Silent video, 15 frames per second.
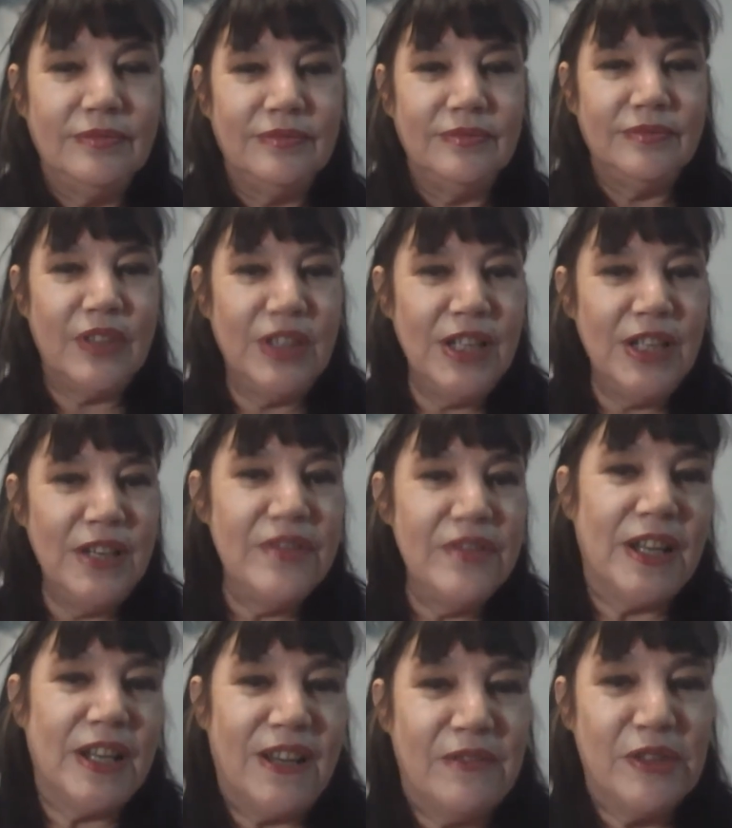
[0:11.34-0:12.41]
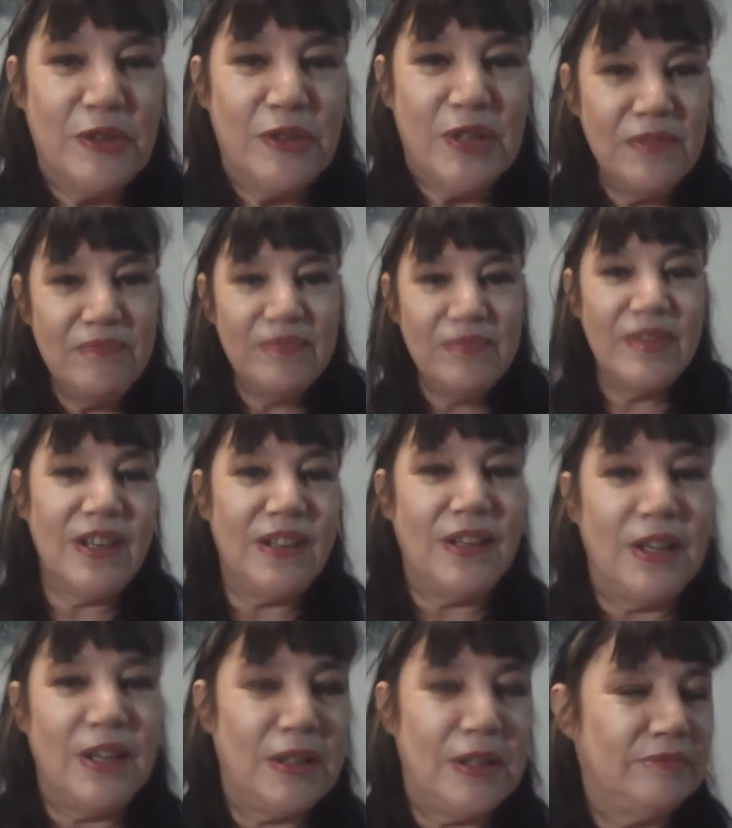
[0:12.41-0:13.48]
Good evening, everyone.
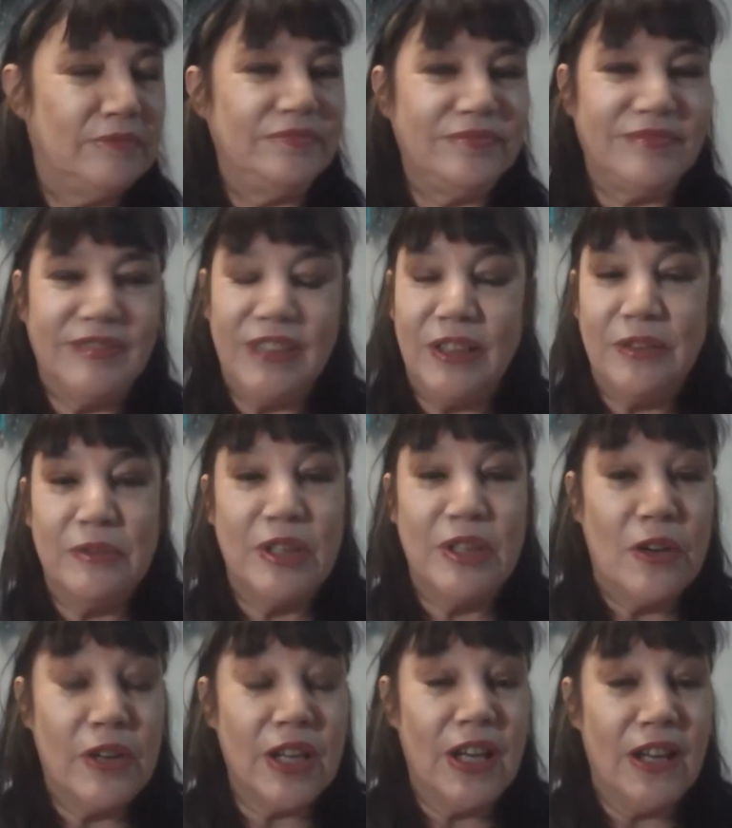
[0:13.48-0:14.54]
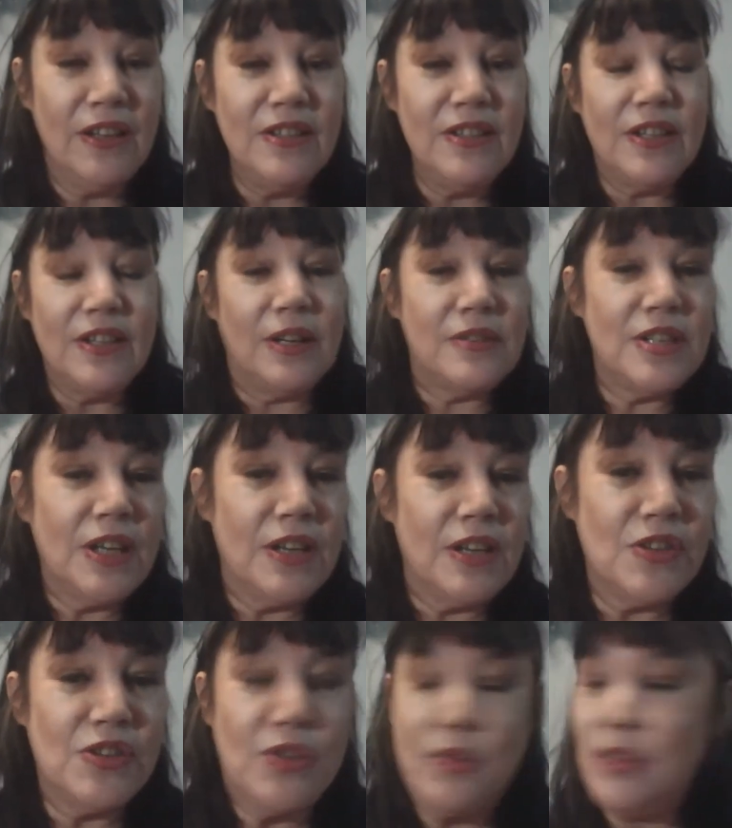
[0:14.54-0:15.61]
Here we are again. Tanya
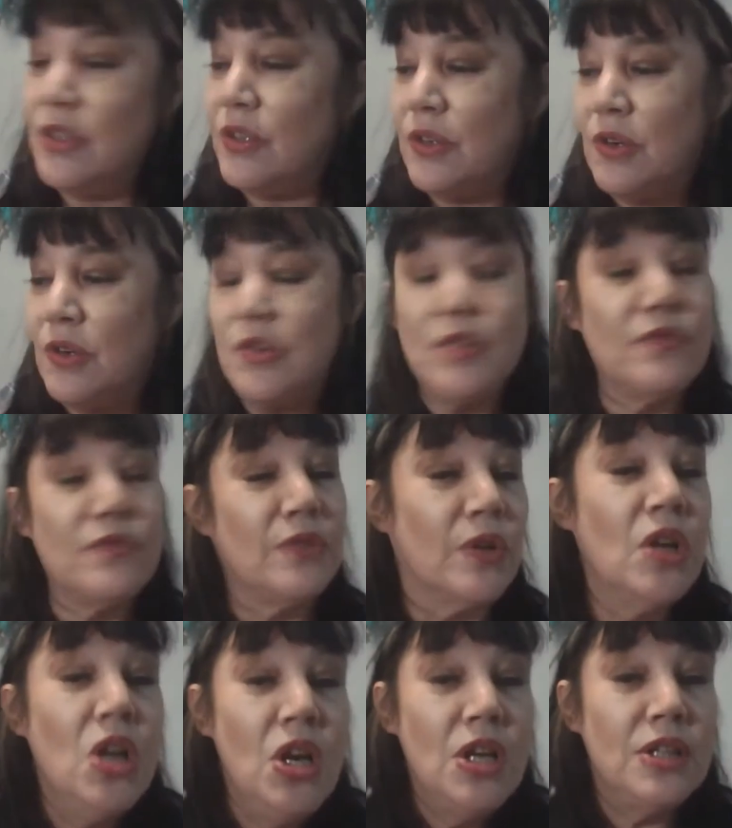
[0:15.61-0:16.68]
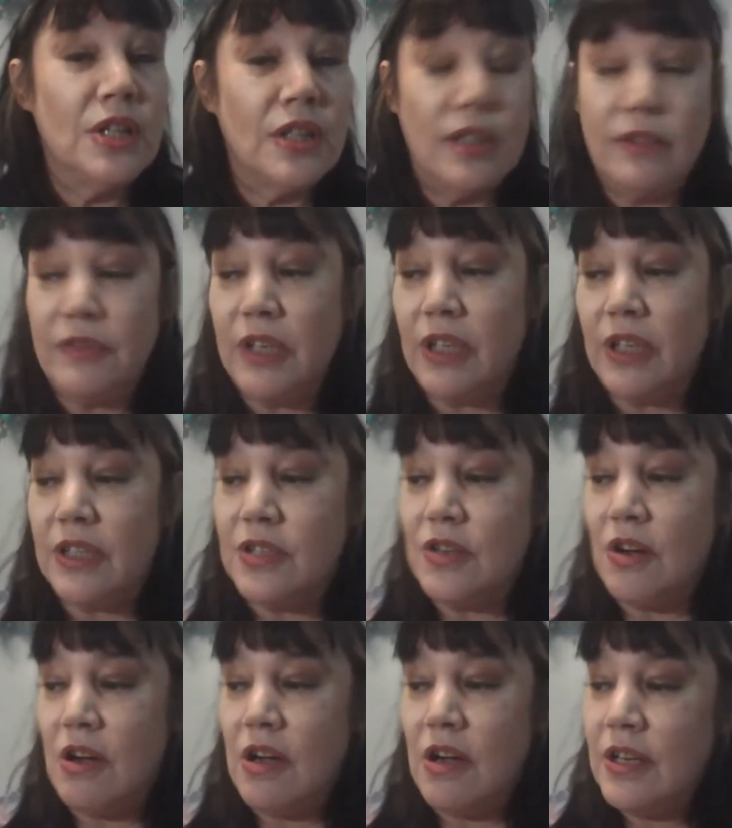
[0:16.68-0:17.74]
Stewart, your host for Nicola Valley
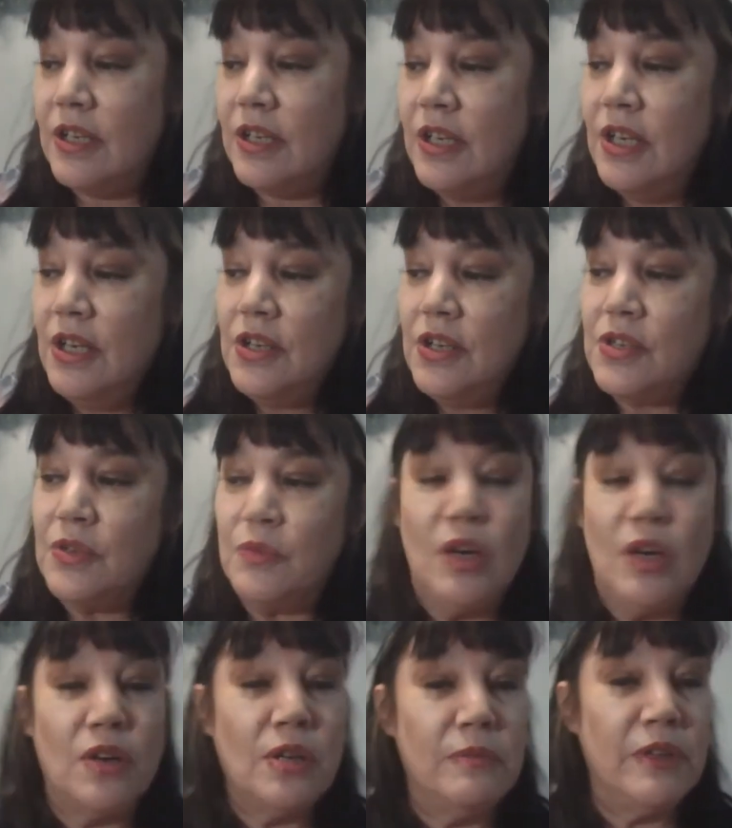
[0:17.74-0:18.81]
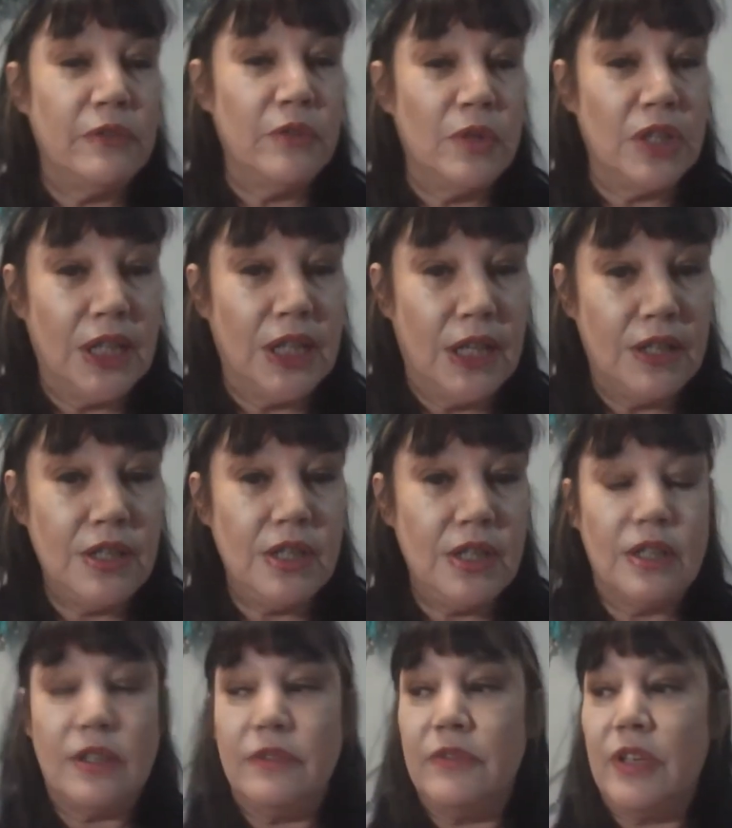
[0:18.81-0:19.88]
Talk. So welcome everyone again to Nicola
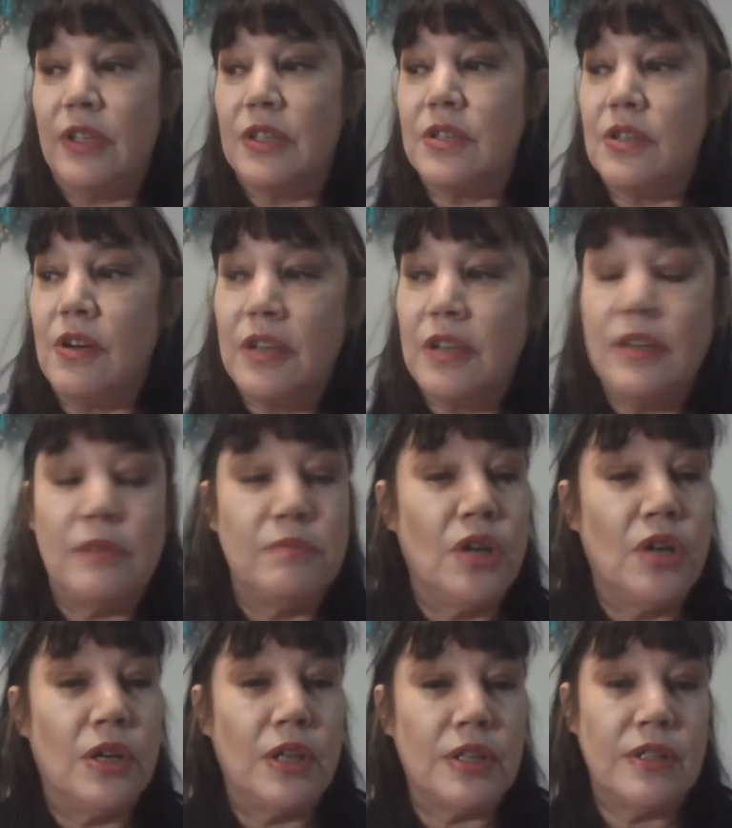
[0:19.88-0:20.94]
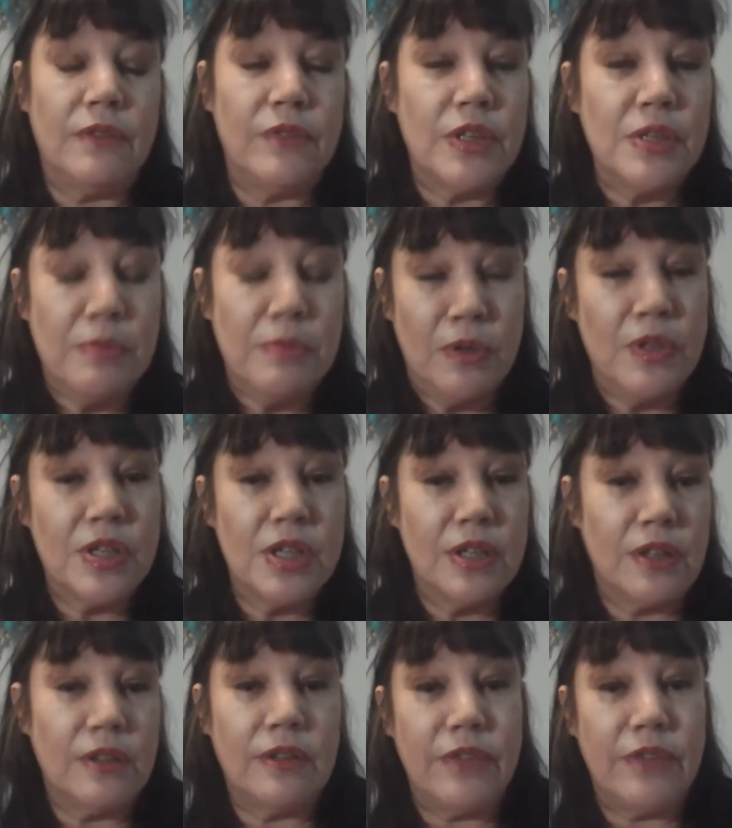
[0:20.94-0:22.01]
Valley Talk, a product of Experience Nicola
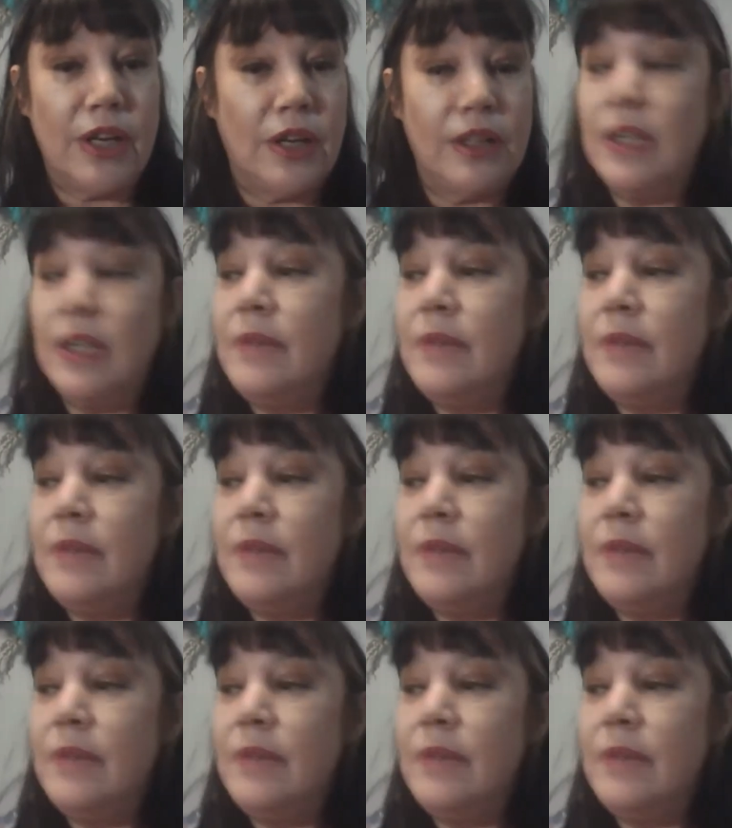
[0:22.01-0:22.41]
Valley,